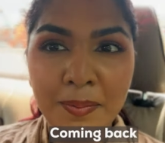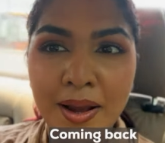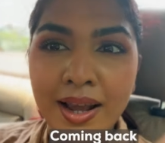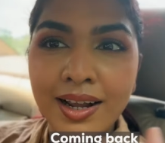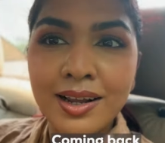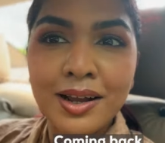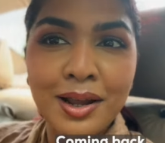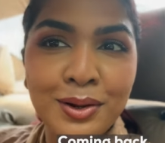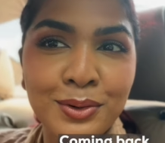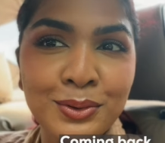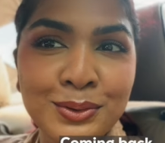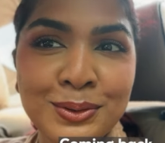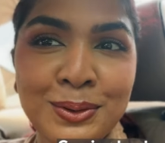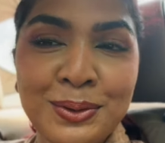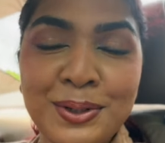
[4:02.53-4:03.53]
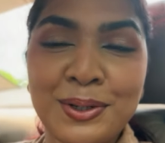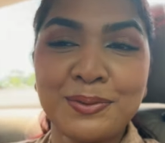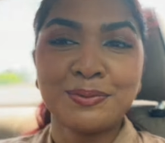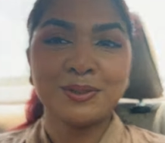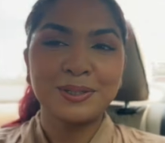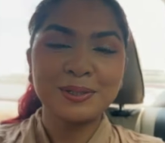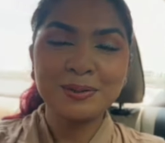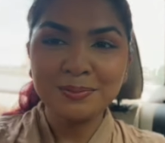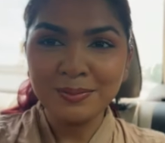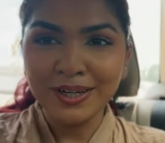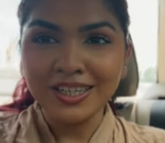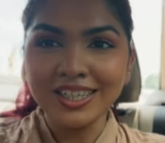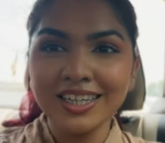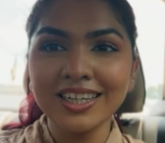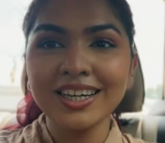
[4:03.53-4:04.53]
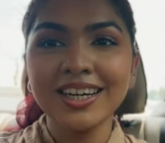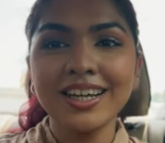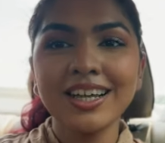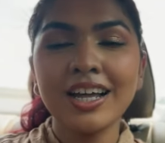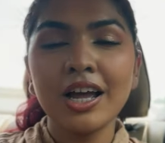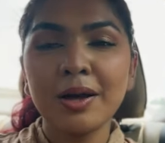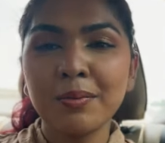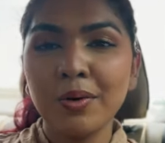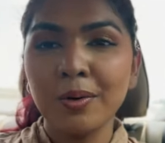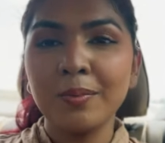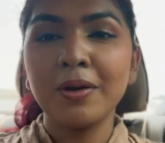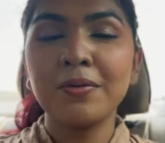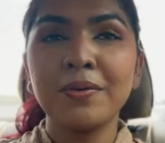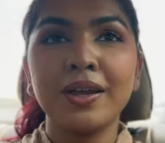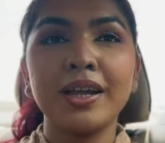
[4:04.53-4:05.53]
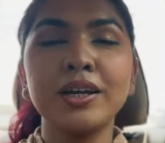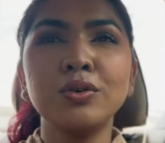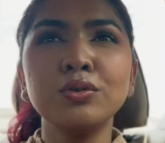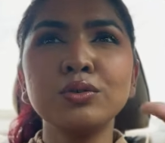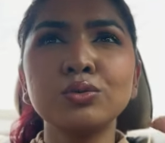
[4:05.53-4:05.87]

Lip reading: back, I look so different, but I'm on my way. It took